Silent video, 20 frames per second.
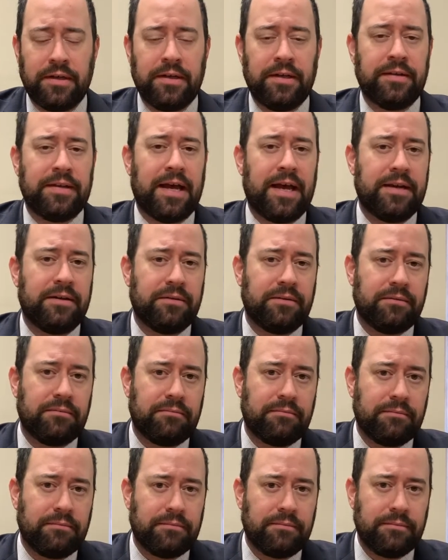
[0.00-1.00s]
that
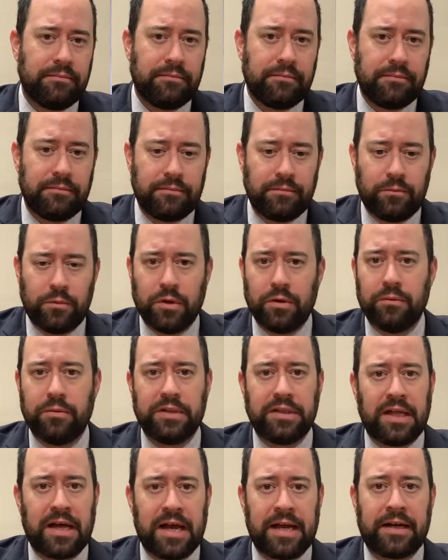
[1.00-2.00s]
we're
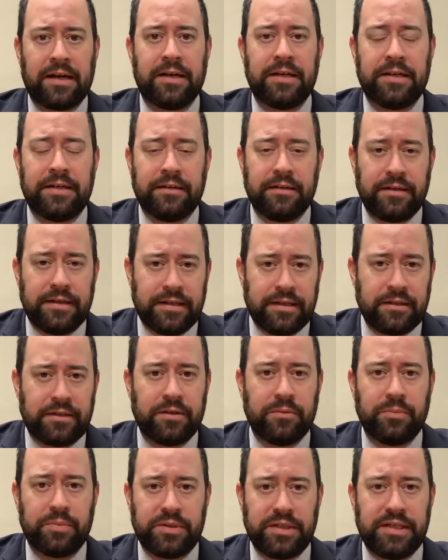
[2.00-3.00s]
relying on an
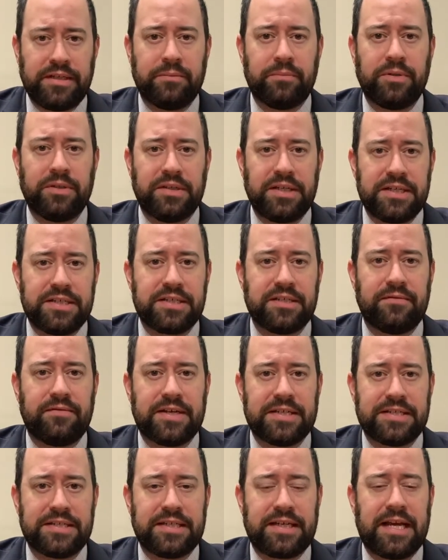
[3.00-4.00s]
incomplete police
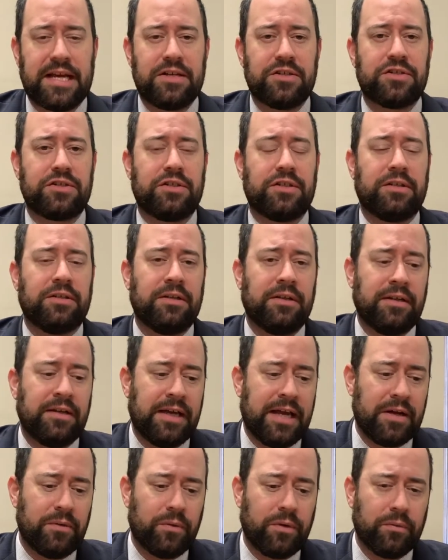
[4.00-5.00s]
investigation,
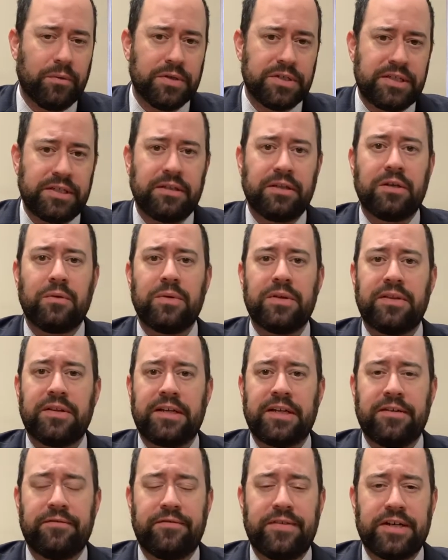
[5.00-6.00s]
and when we're dealing with a
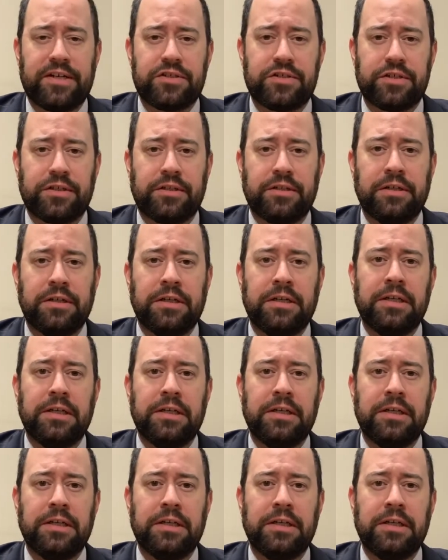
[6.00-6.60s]
conviction,